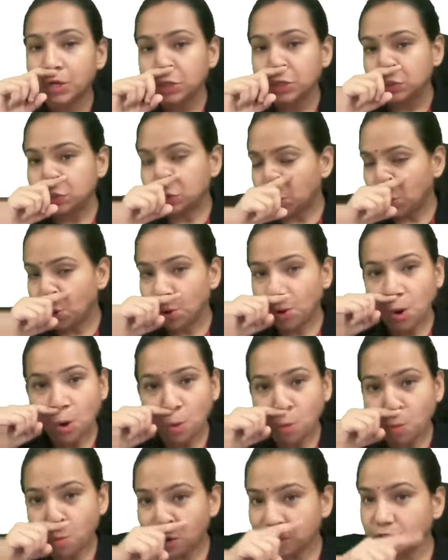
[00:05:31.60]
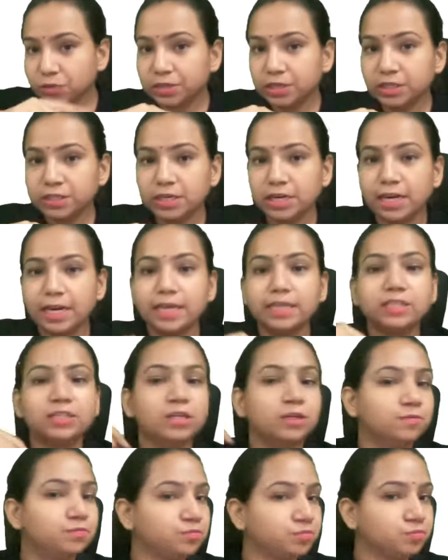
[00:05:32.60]
So what you can
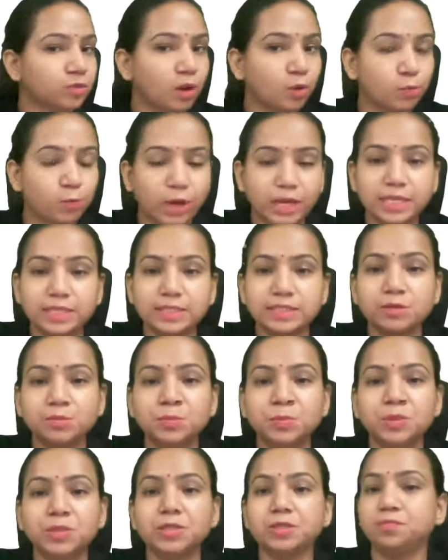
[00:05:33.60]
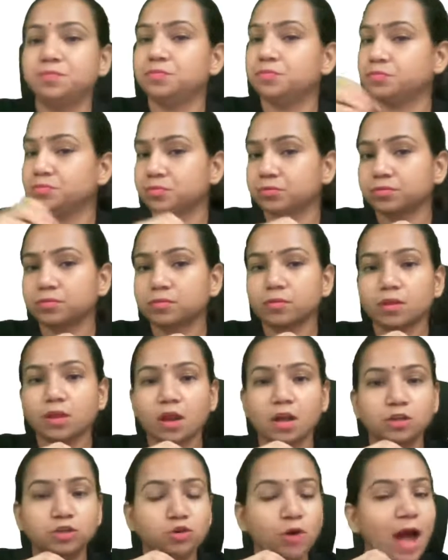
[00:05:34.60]
relate, very simple,
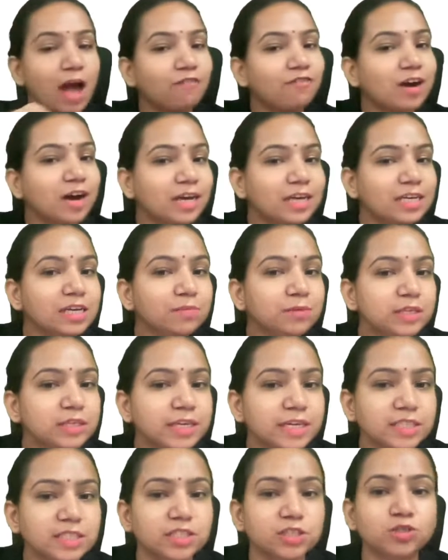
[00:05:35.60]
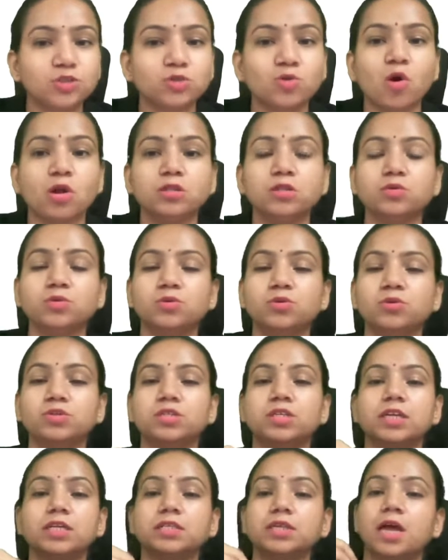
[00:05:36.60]
you have a unlimited access to all the
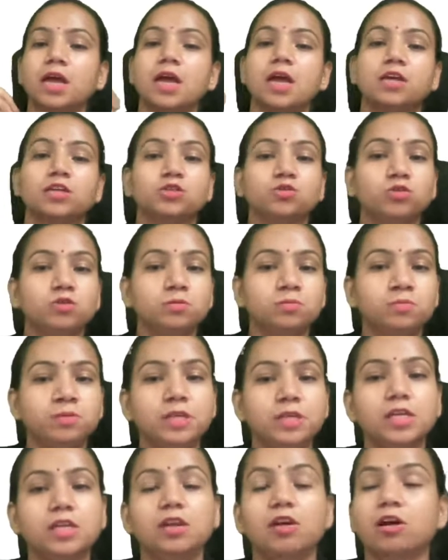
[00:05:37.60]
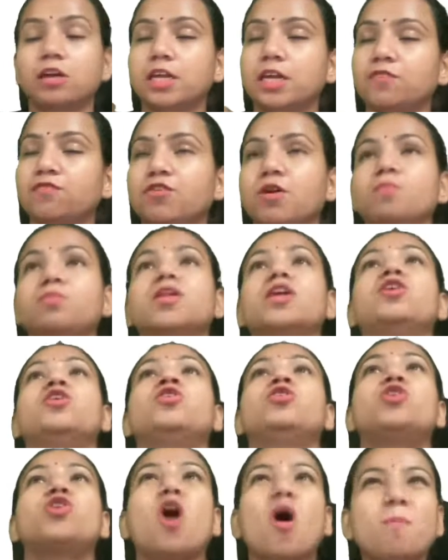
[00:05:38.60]
courses. You will be learning from the
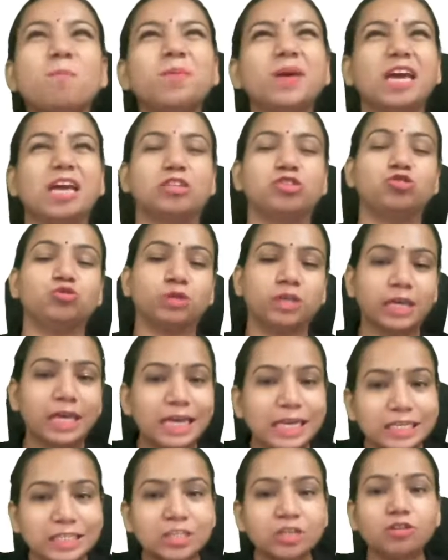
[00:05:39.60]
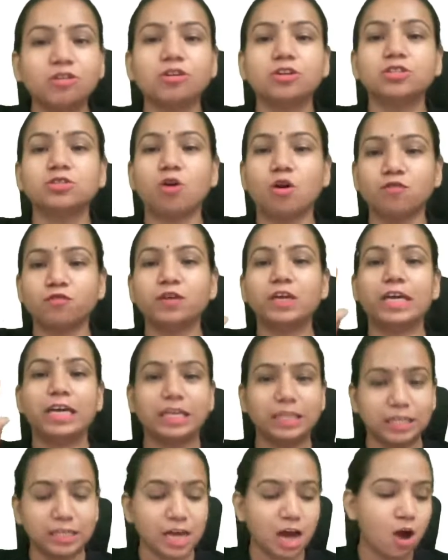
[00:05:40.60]
top educators of
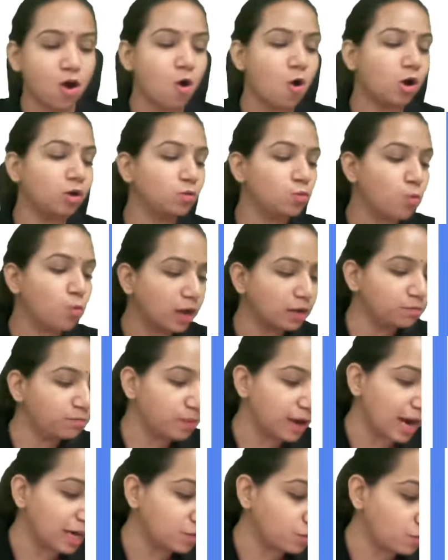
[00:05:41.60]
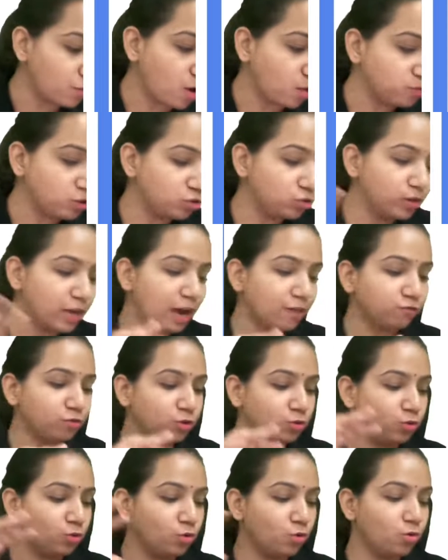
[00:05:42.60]
India on one platform. You don't have
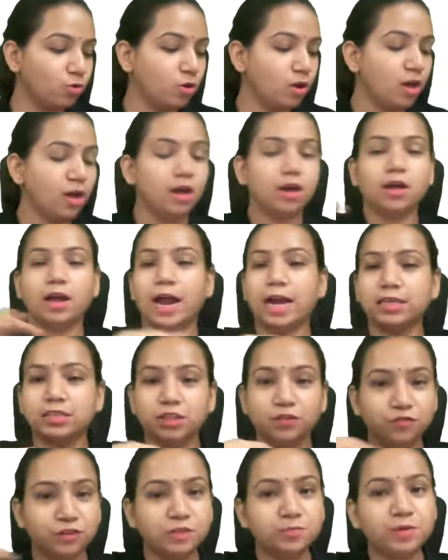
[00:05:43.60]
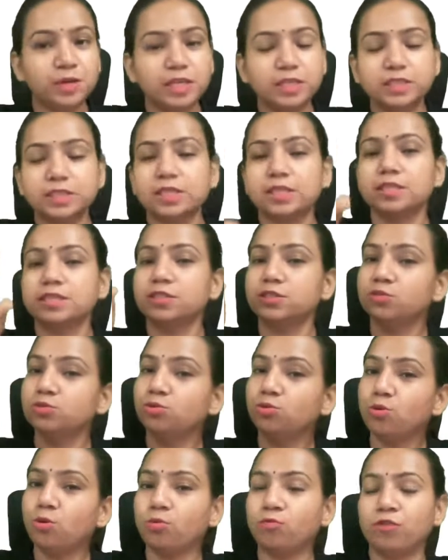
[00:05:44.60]
to go at different places.
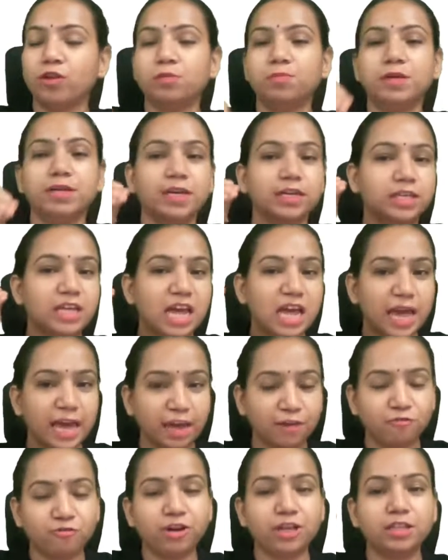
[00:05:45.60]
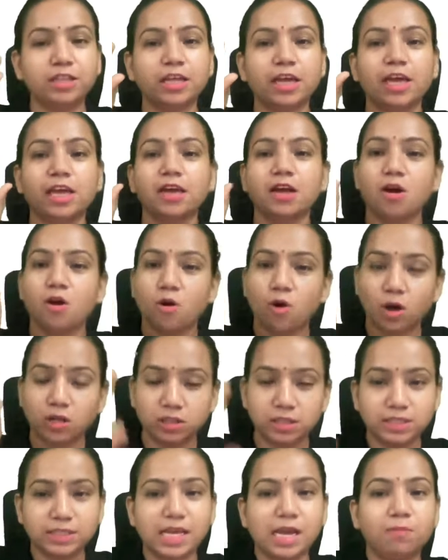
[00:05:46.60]
You will be getting everything
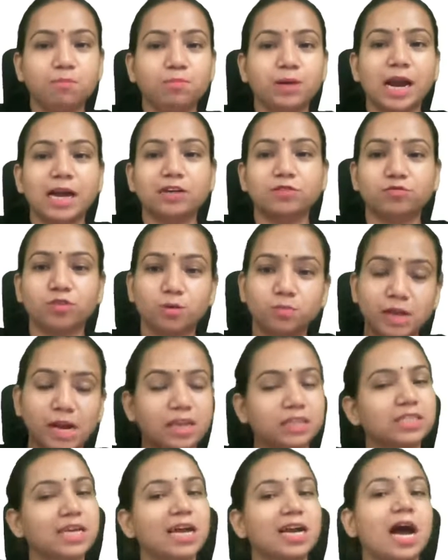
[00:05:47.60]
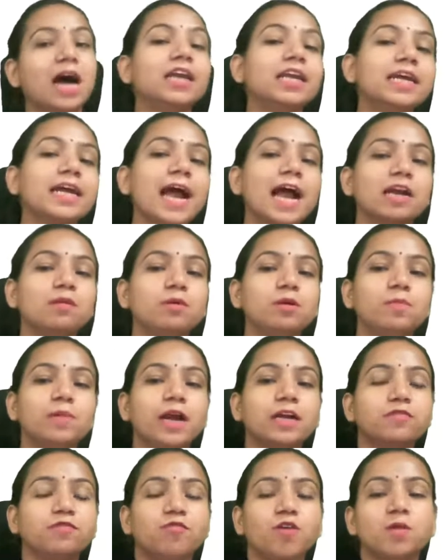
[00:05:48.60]
on the same platform, that is our Unacademy
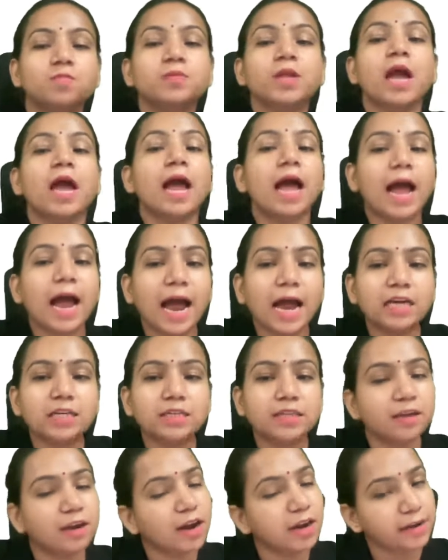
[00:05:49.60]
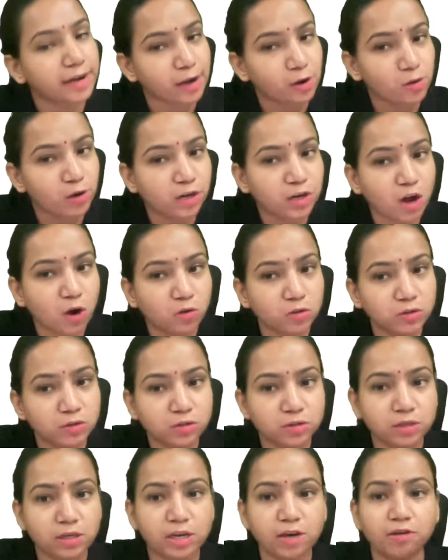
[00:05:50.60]
platform. And there are regular doubt
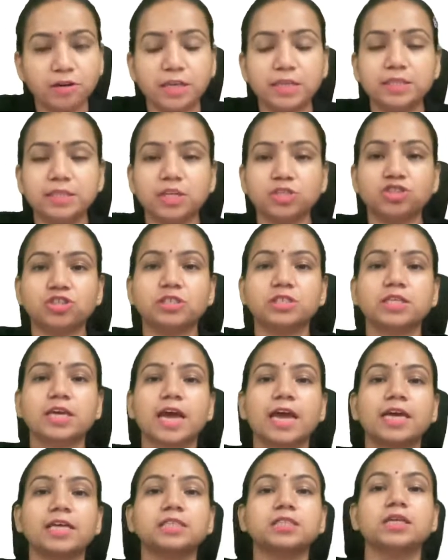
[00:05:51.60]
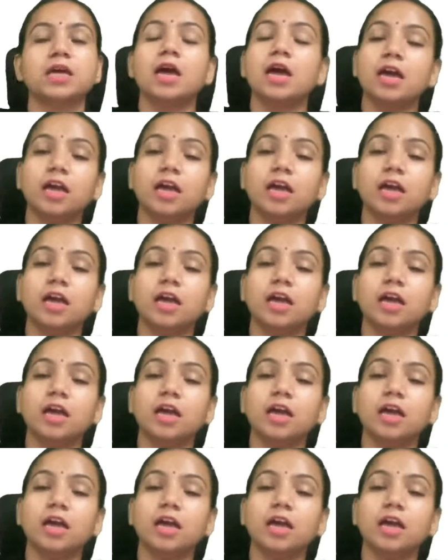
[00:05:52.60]
clearing sessions, guys.